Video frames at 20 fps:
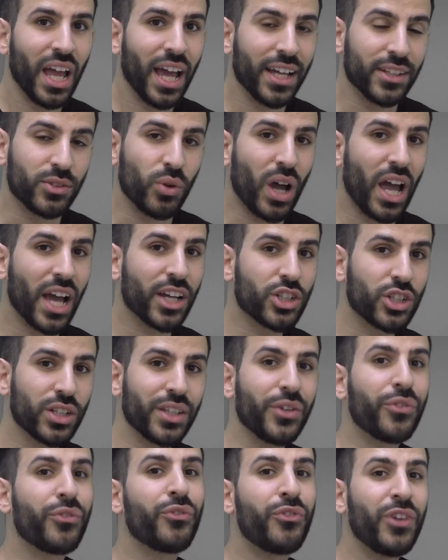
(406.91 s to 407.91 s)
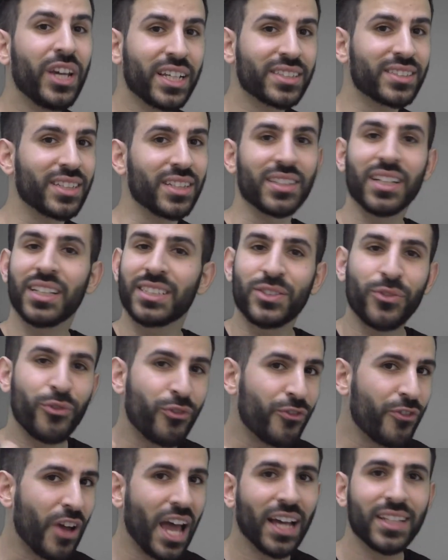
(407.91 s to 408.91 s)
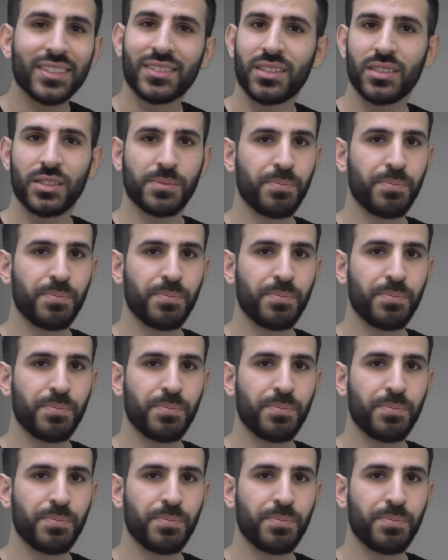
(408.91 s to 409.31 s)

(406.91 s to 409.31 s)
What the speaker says: and to actually fix it as fast as